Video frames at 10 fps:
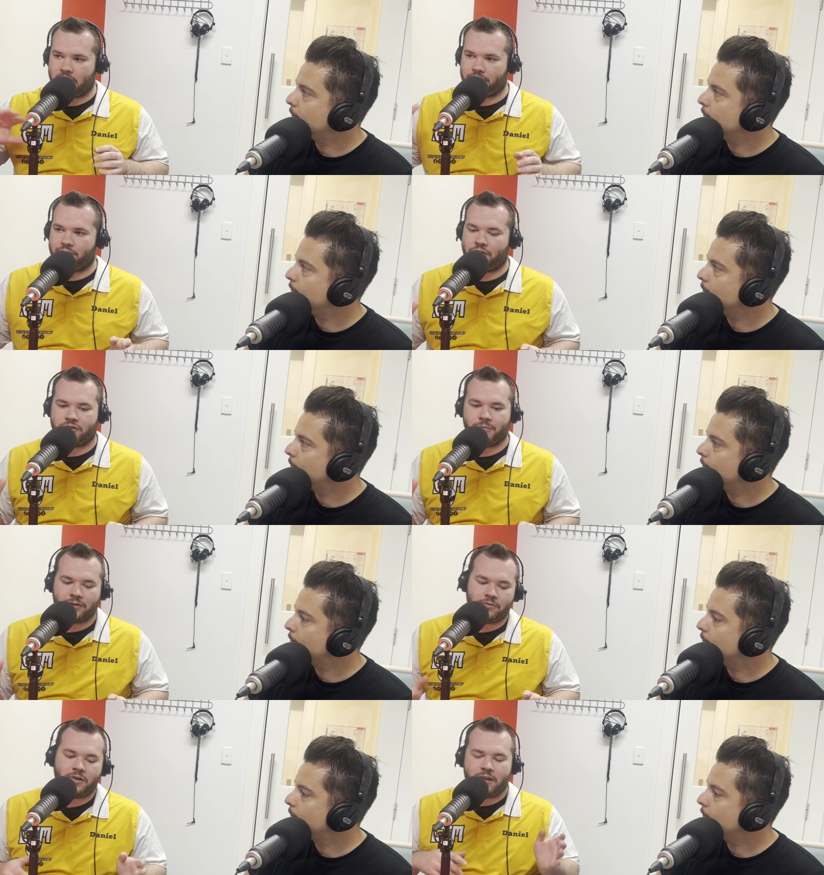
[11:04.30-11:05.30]
Speaker 1: future model,
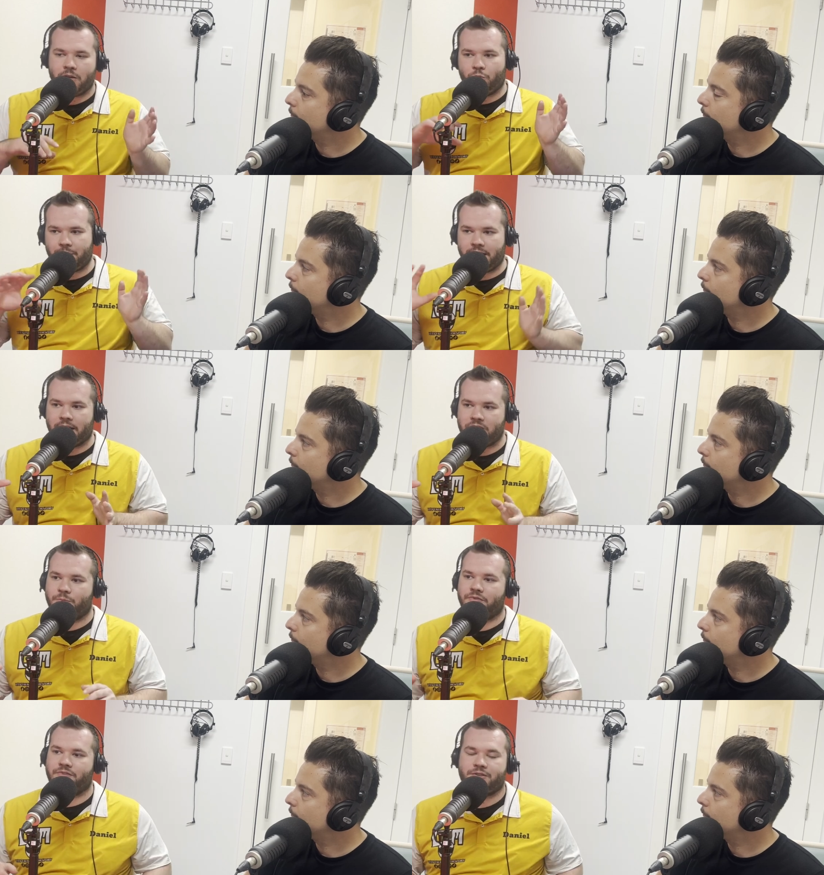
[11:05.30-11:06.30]
mm. will be eligible for
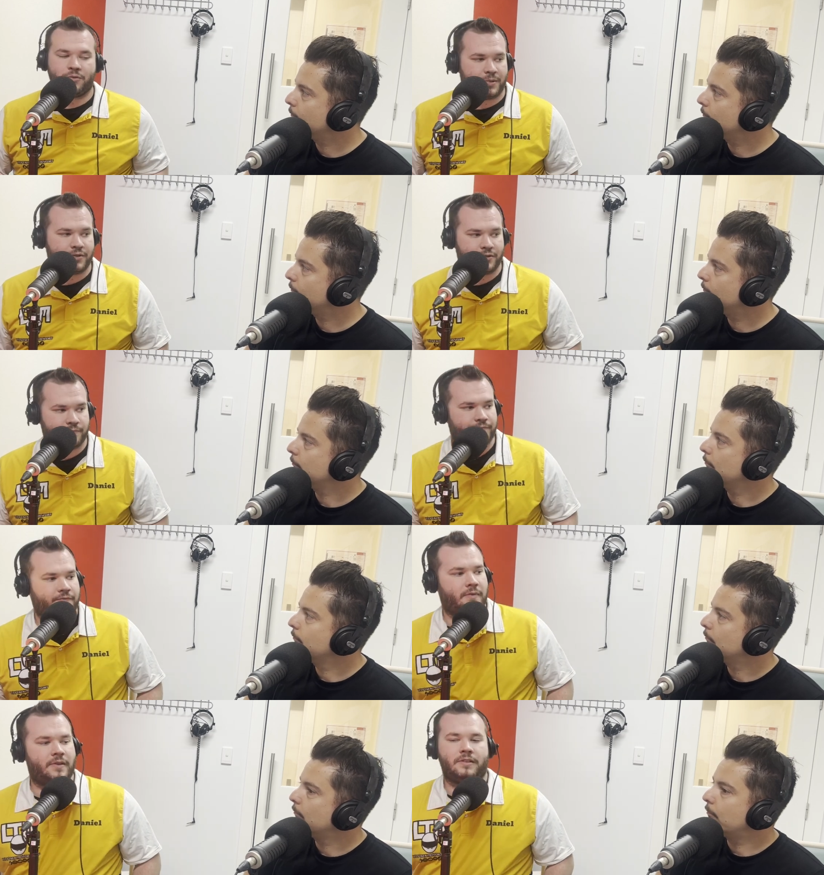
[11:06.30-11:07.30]
Super Two.
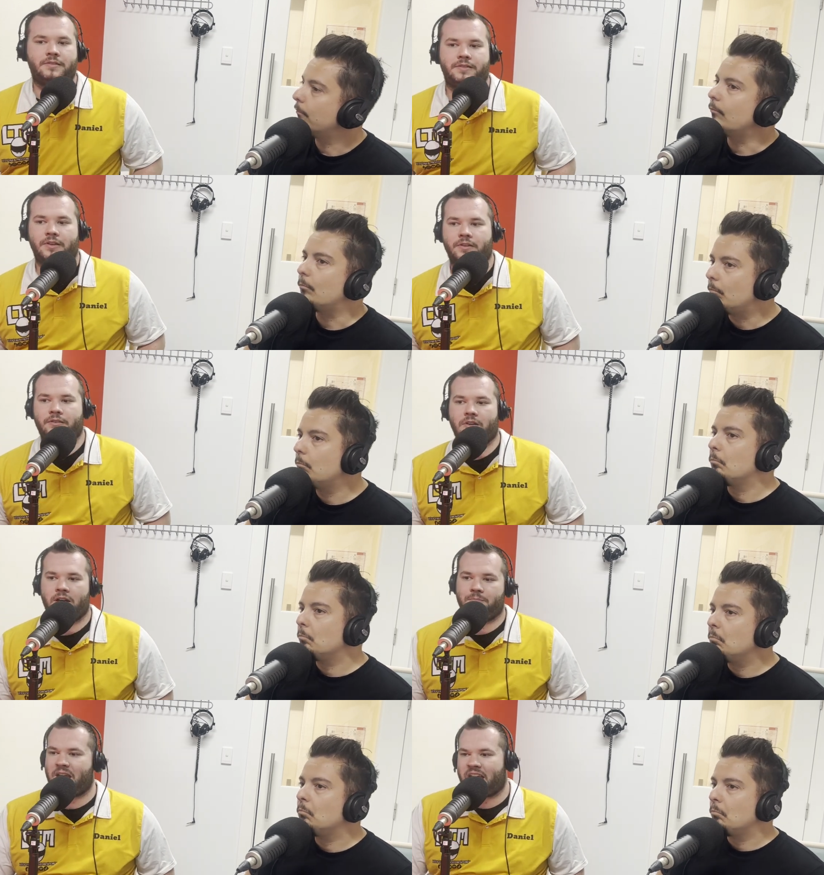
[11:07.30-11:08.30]
So um,
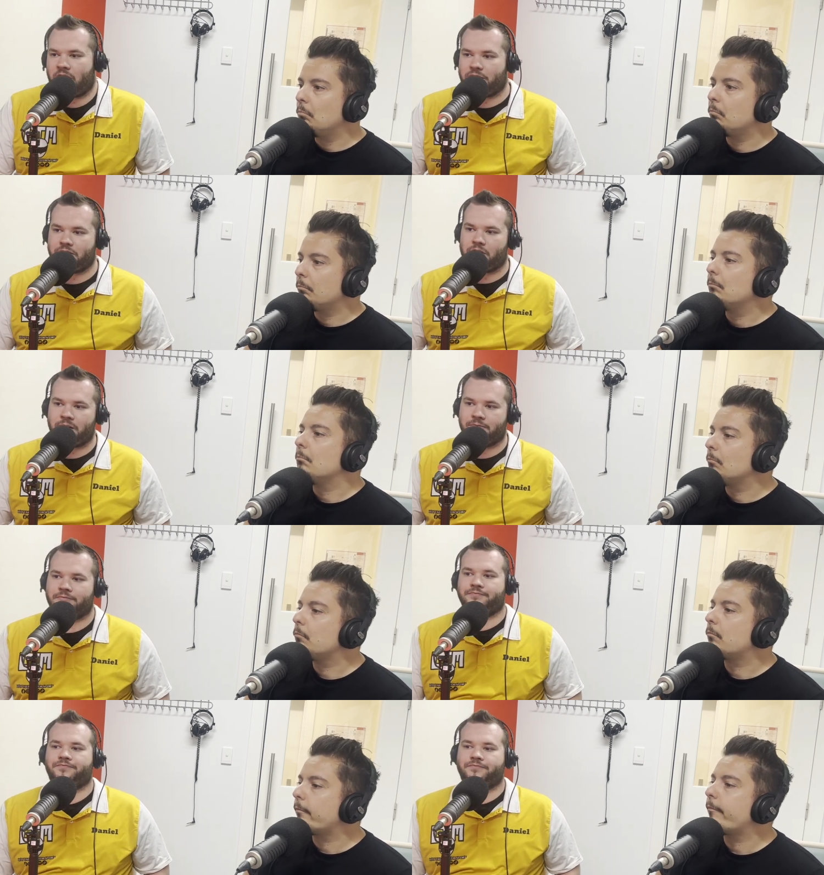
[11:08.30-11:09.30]
back how it used to be.
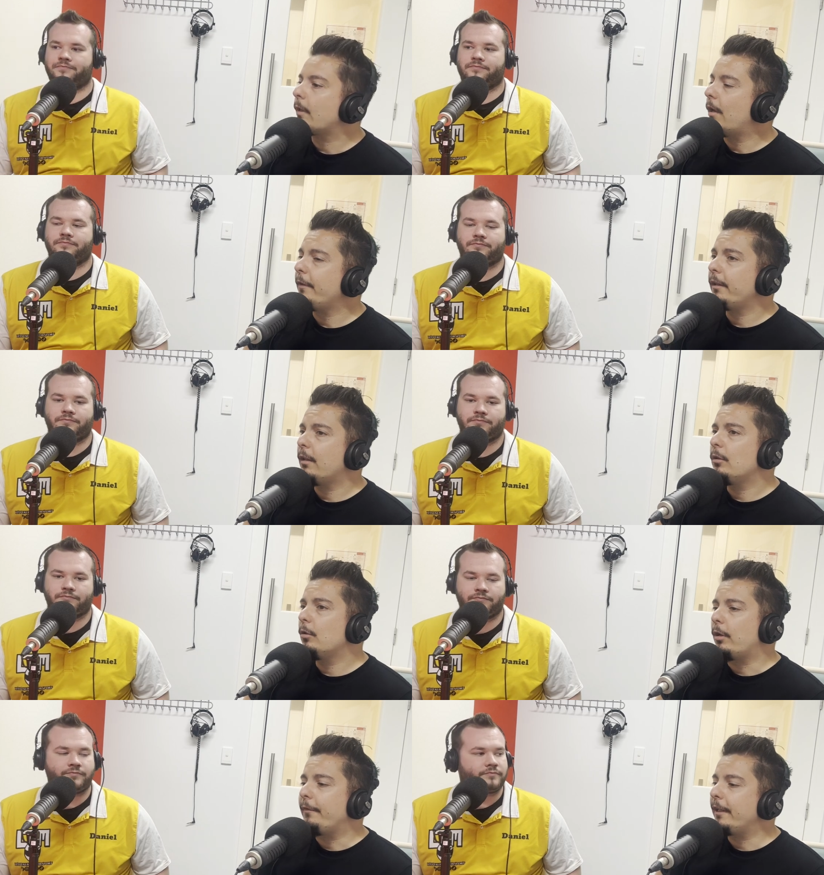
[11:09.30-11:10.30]
Speaker 2: Yeah, I think cool. look, I
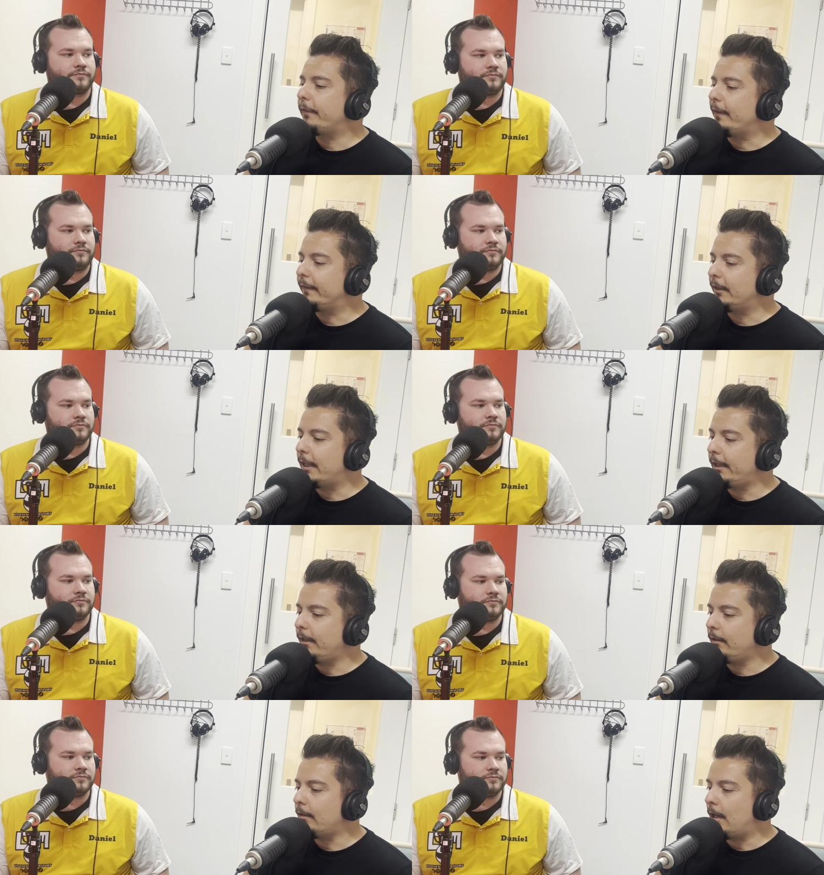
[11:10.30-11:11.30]
think it's fascinating.
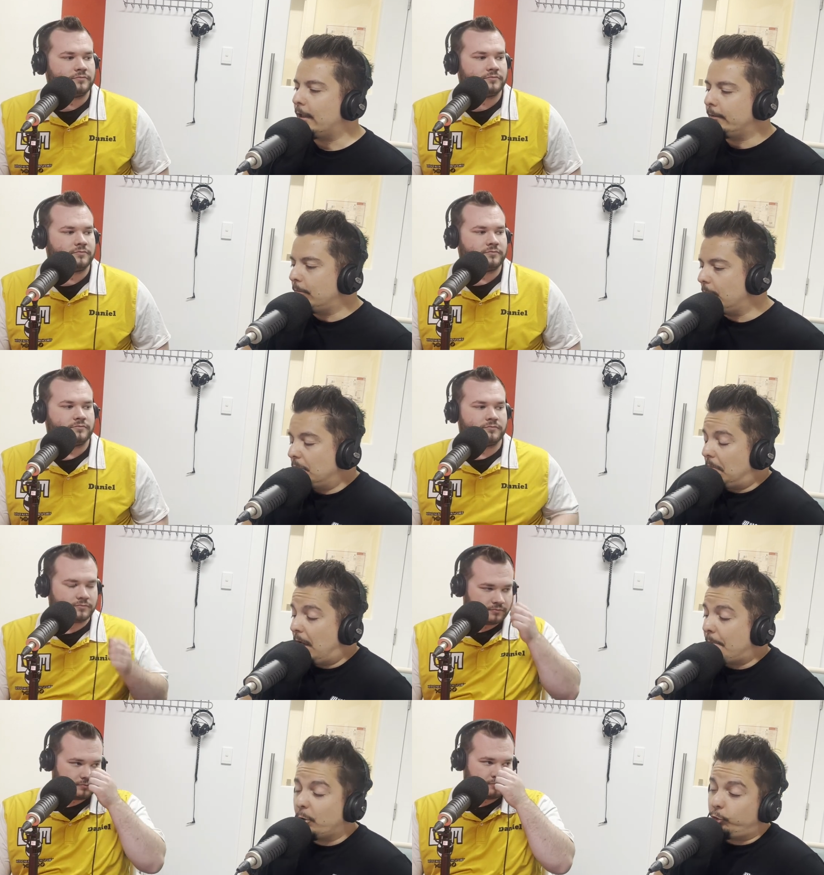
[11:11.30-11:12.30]
I I'm
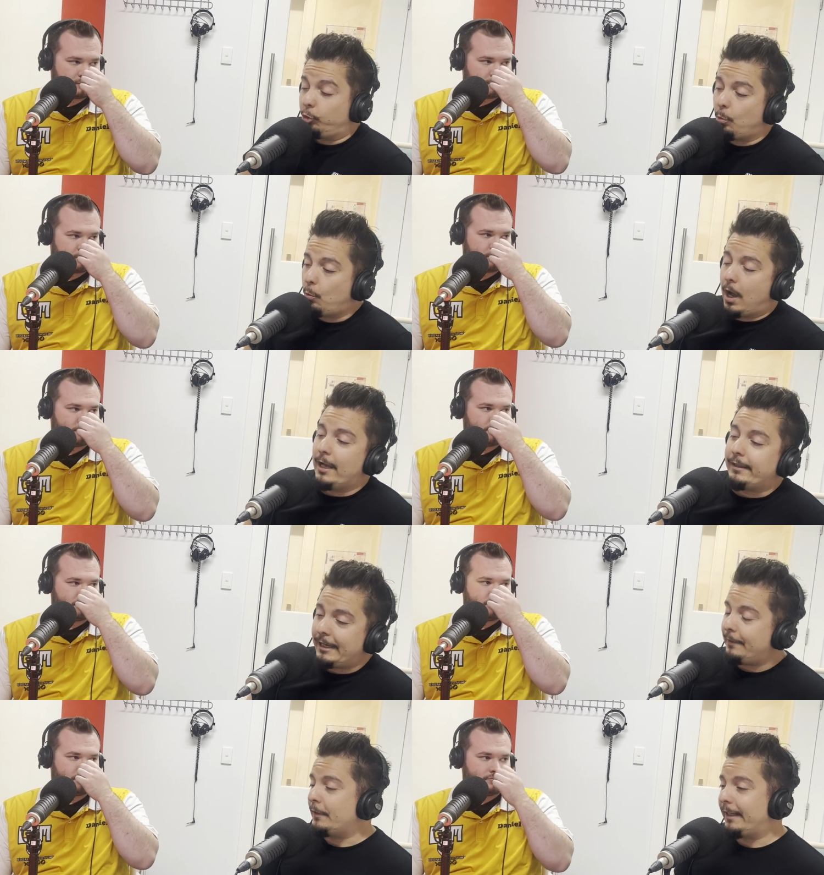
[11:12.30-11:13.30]
not sure why they even
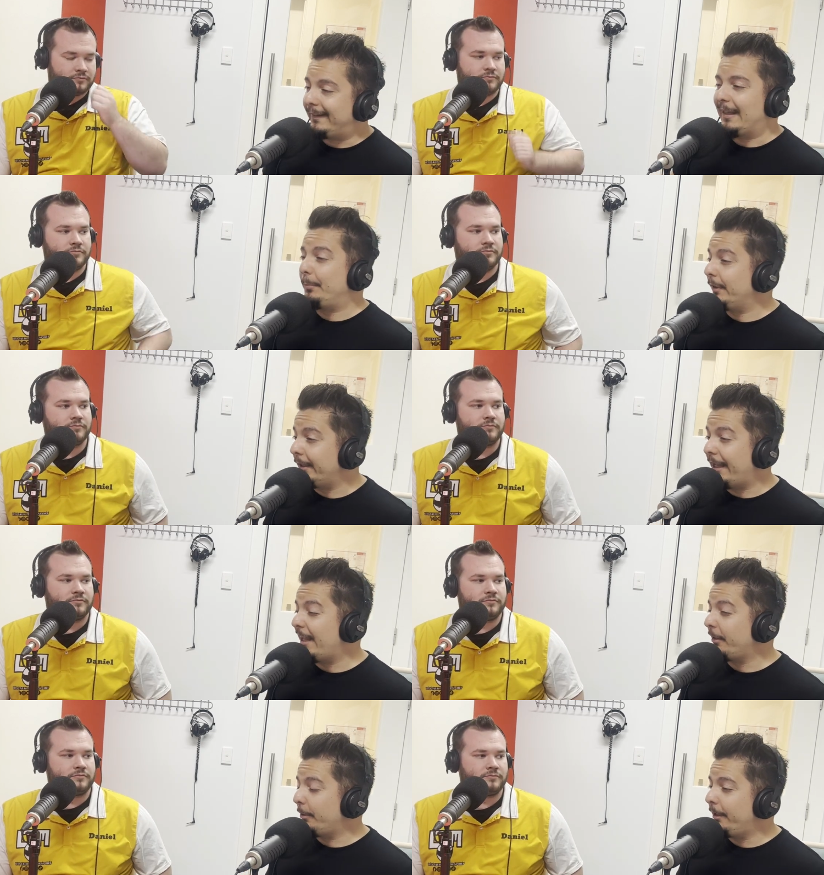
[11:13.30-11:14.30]
accepted the
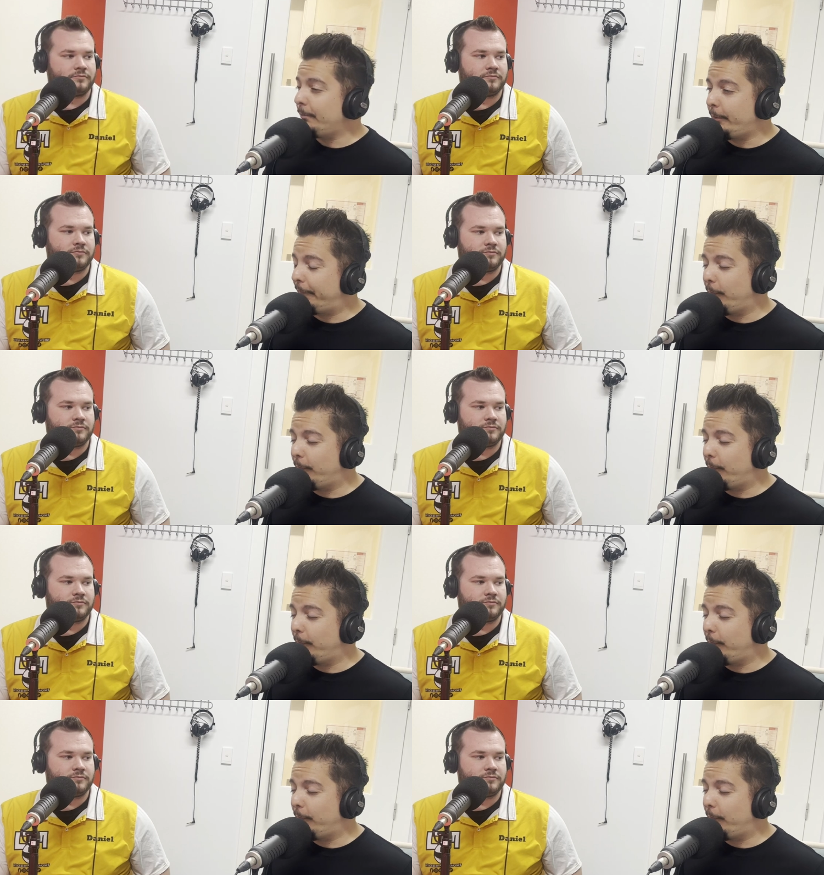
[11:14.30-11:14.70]
category with four